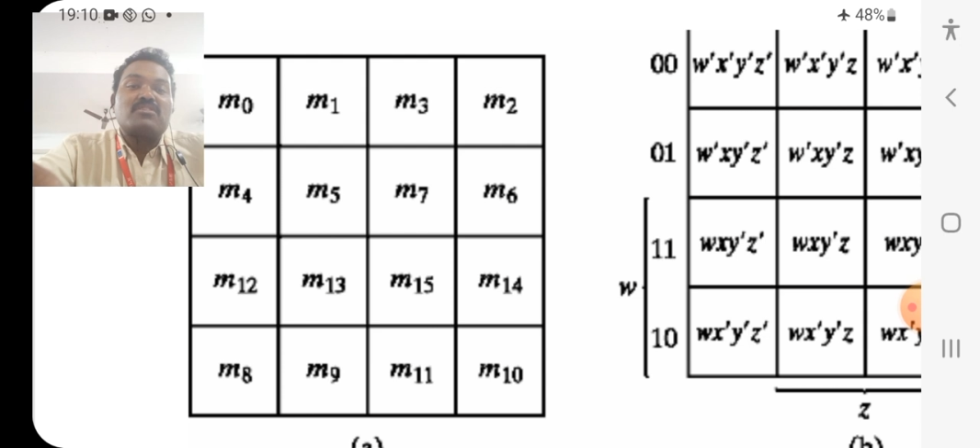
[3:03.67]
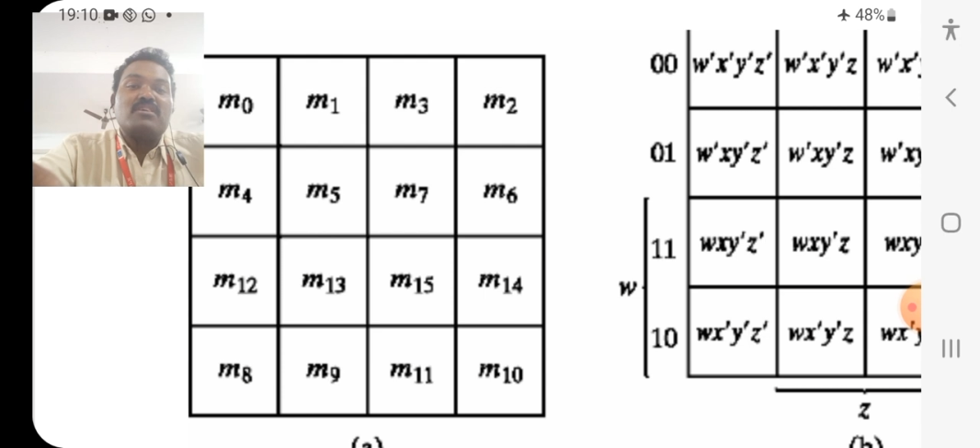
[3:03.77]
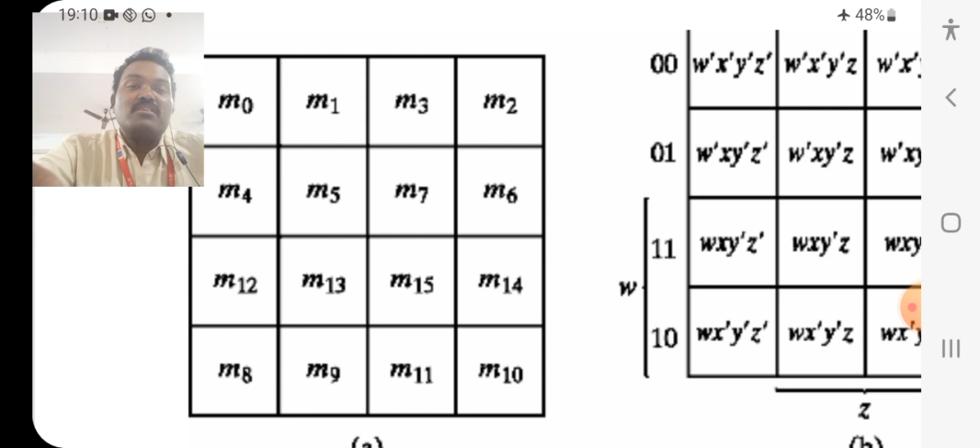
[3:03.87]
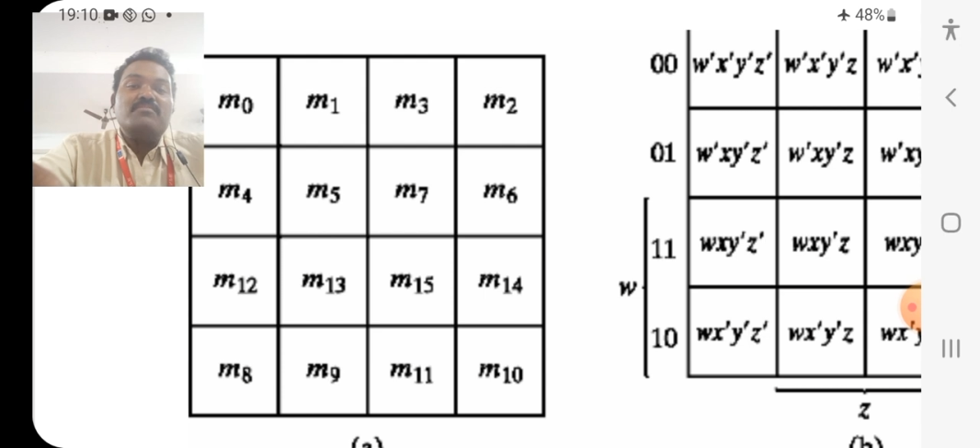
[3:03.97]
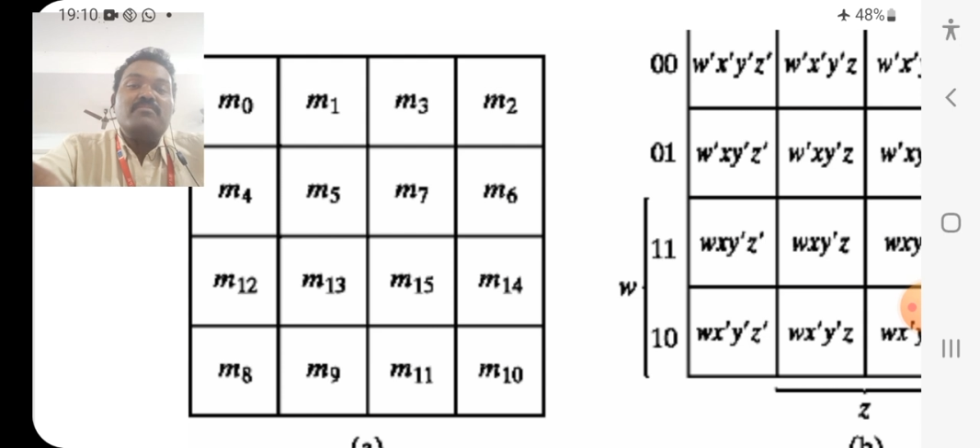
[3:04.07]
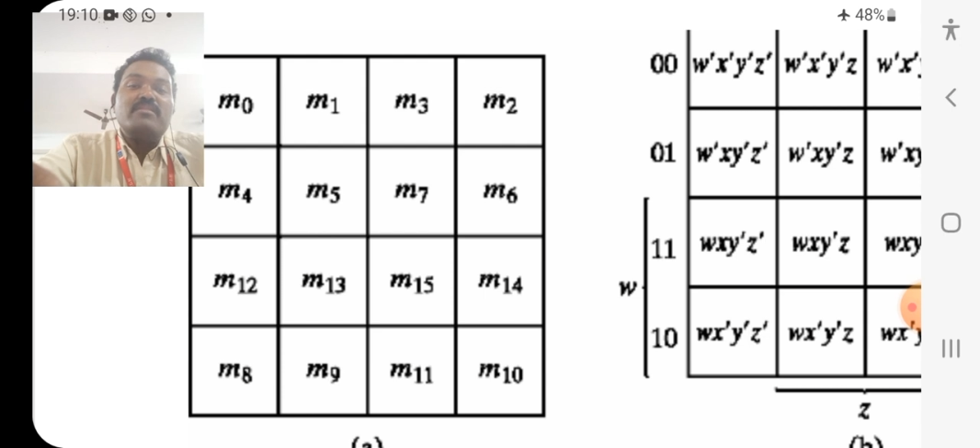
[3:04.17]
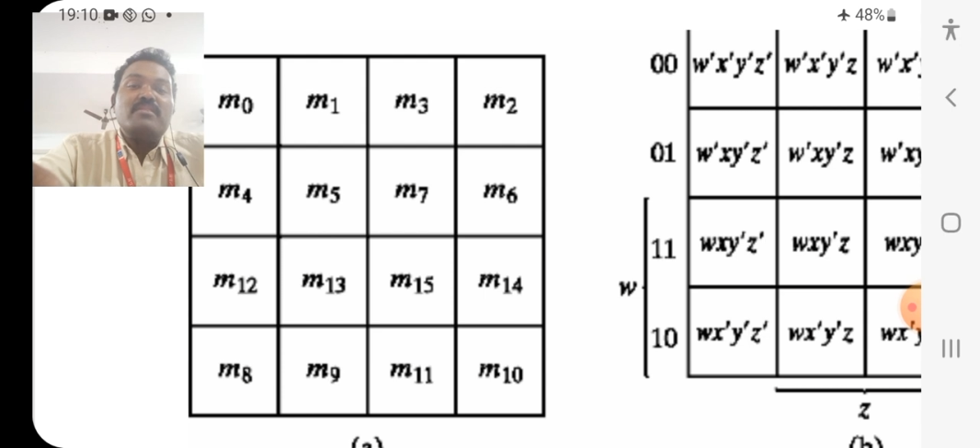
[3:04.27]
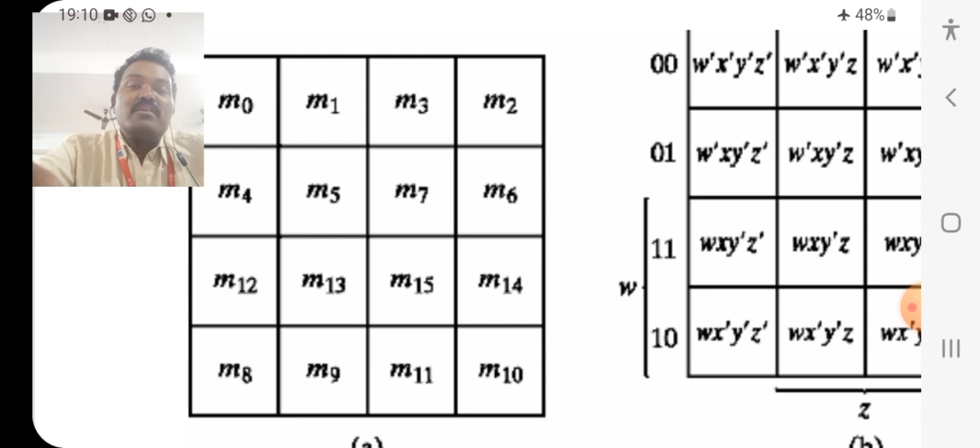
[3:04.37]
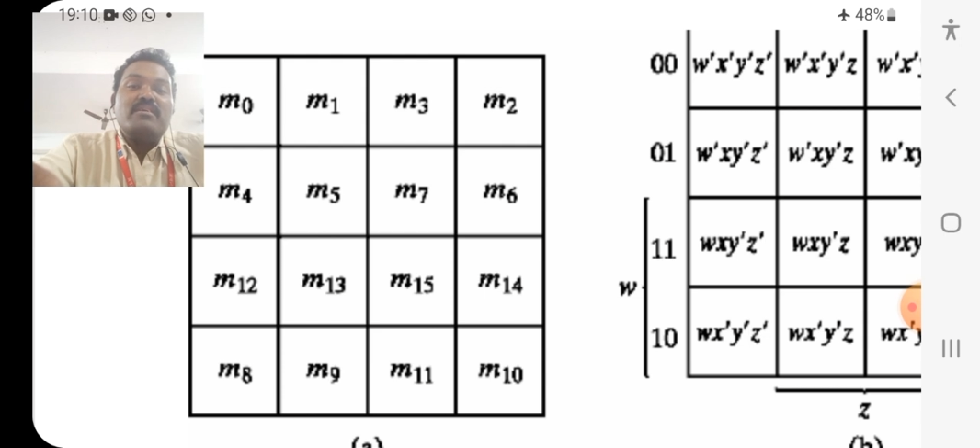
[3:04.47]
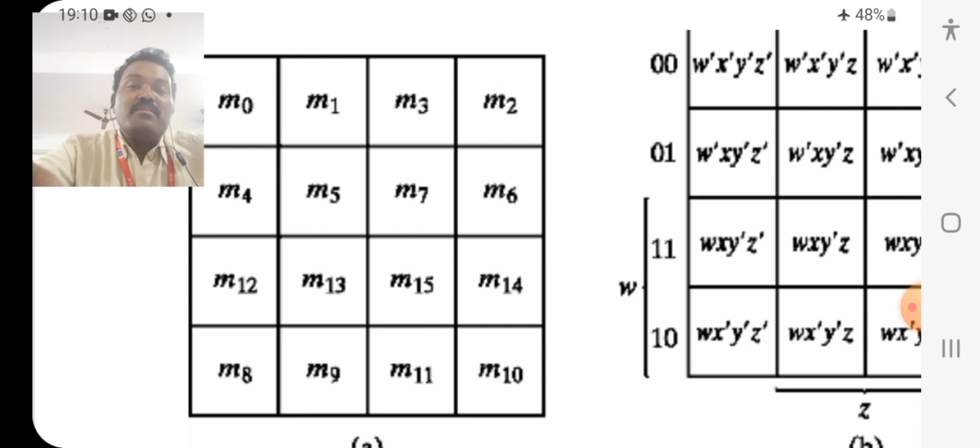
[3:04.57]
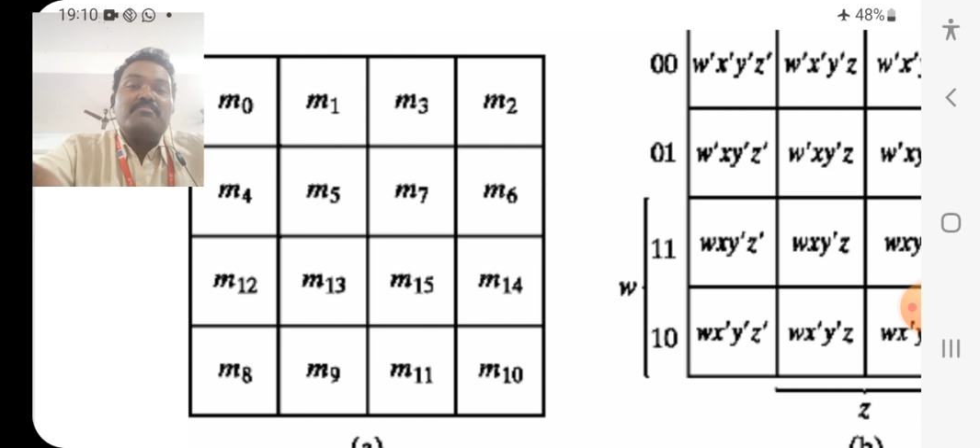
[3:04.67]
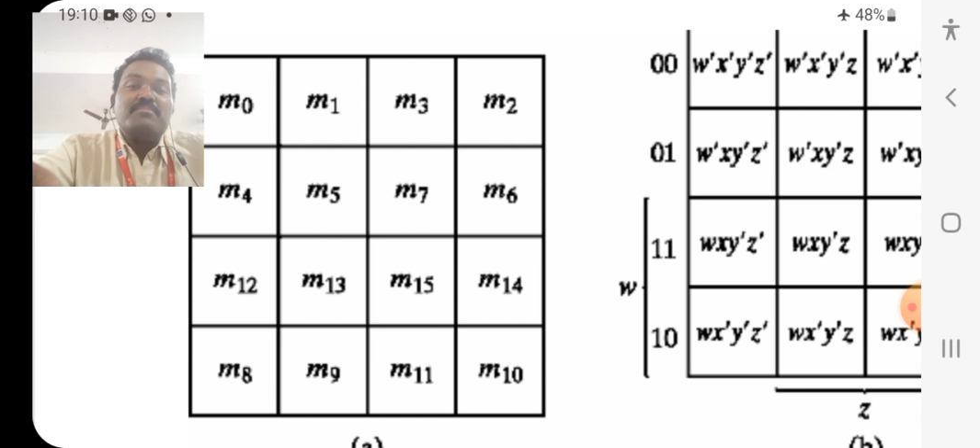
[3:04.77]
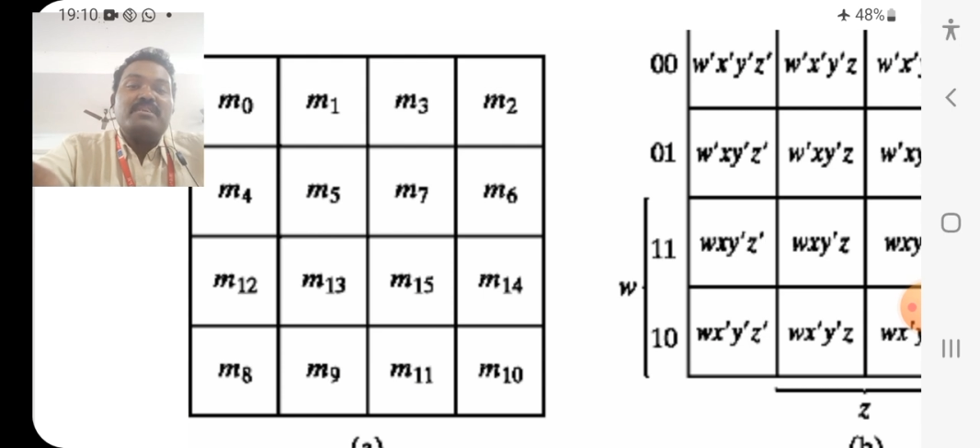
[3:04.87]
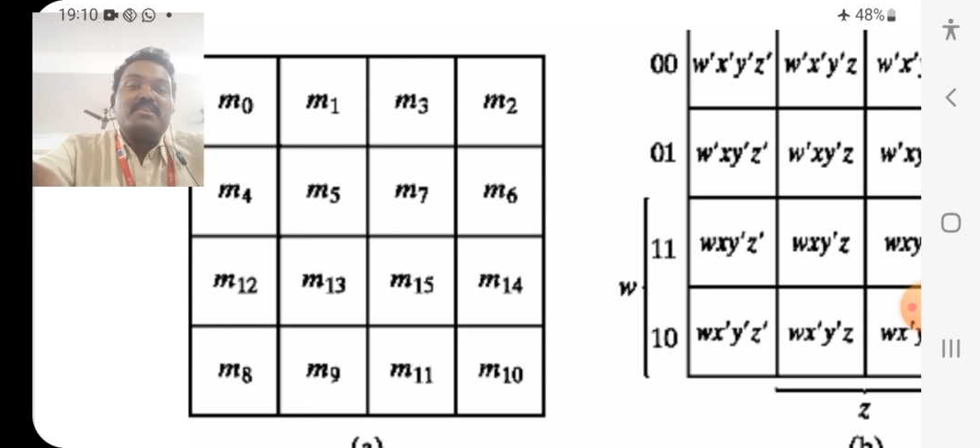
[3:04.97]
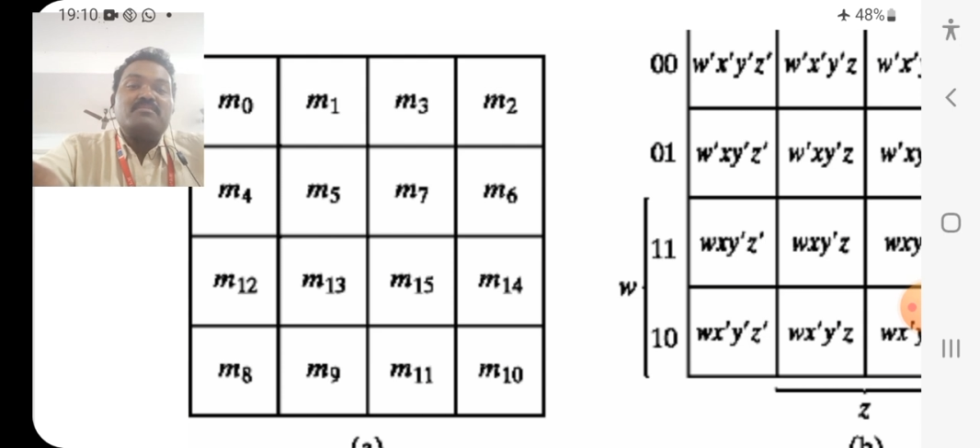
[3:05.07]
column.
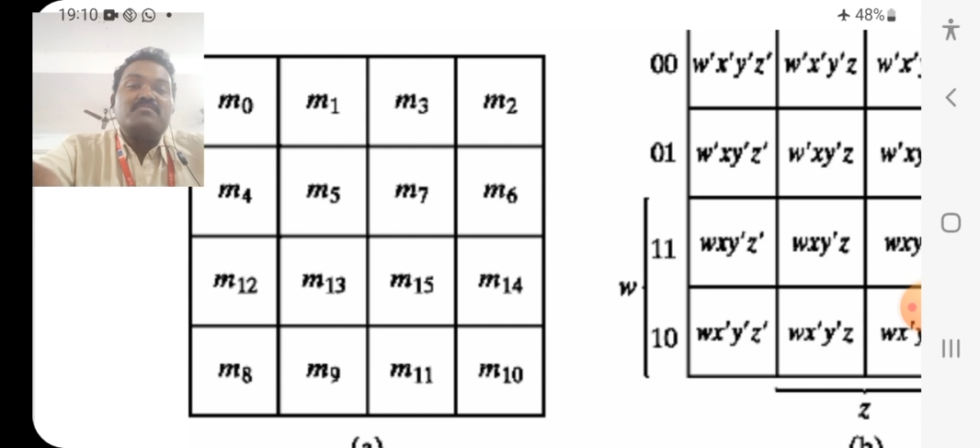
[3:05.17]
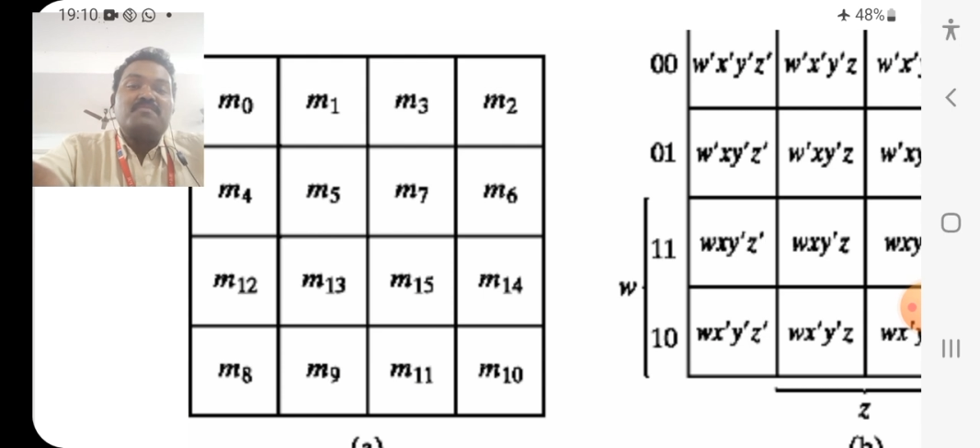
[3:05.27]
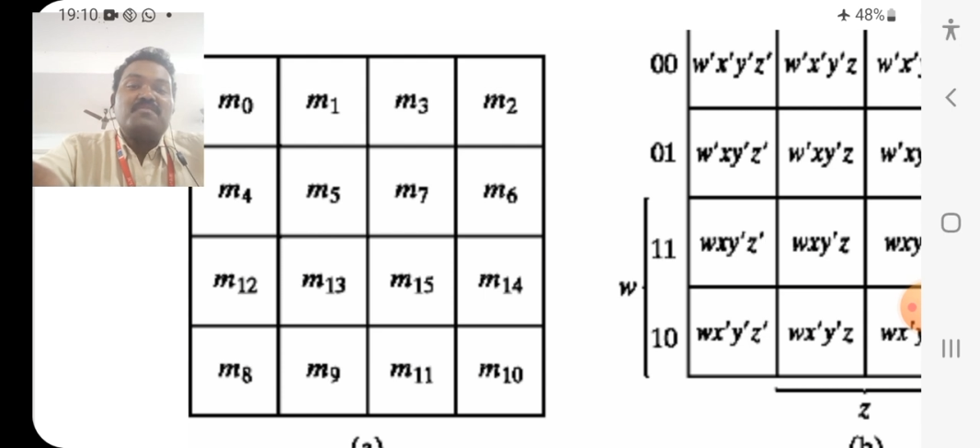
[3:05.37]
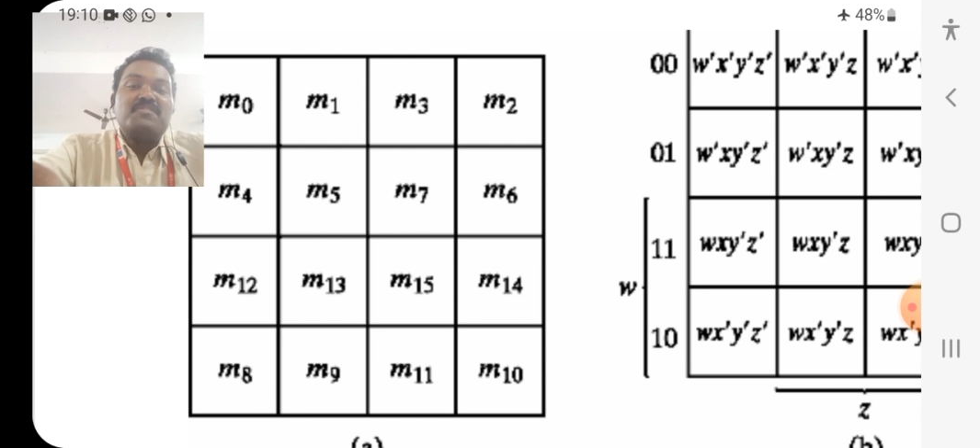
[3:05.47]
Minterm